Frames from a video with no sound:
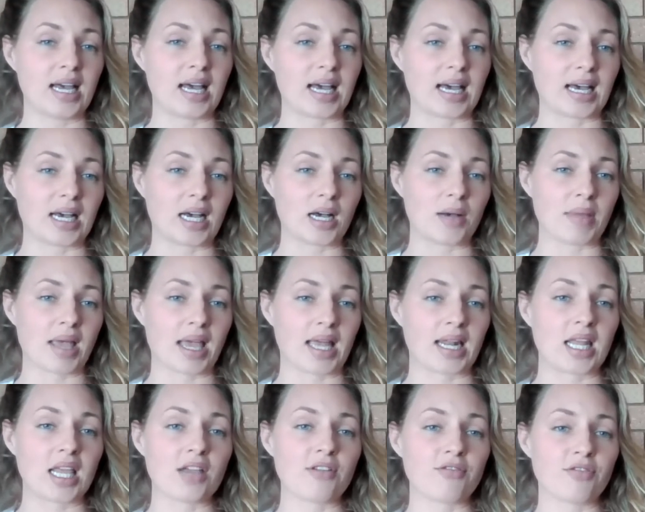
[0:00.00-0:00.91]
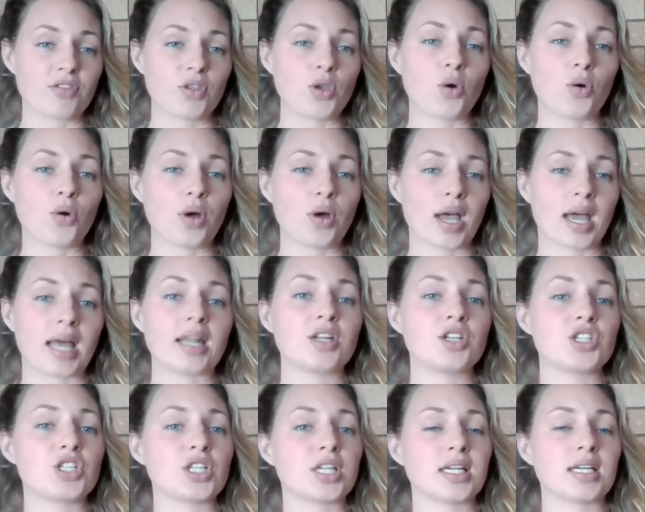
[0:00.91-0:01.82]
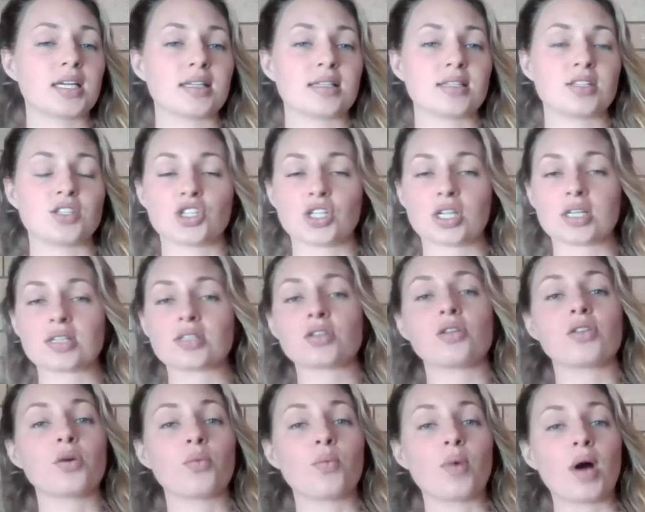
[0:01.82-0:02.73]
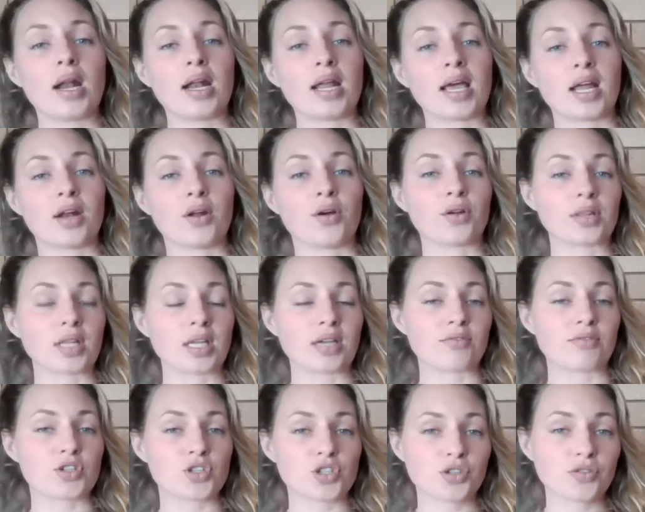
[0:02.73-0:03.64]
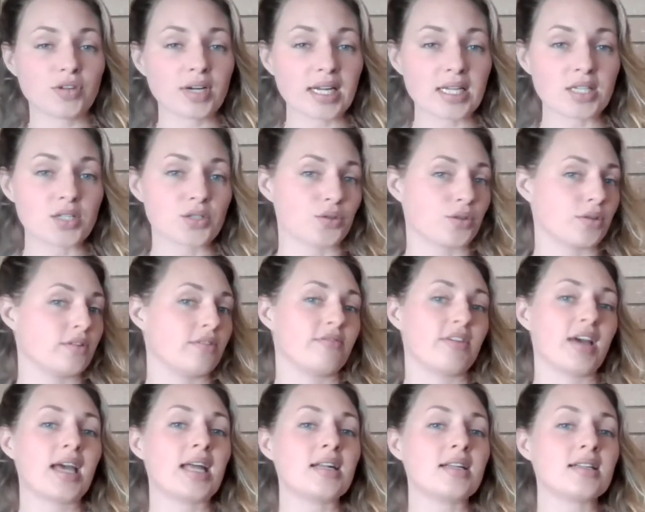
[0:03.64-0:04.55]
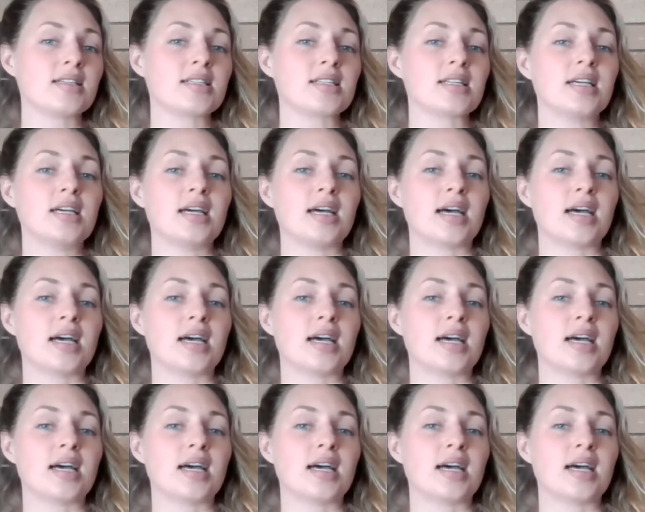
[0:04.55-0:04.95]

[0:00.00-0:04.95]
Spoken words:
And if your energy is just on the one and only retreat or event,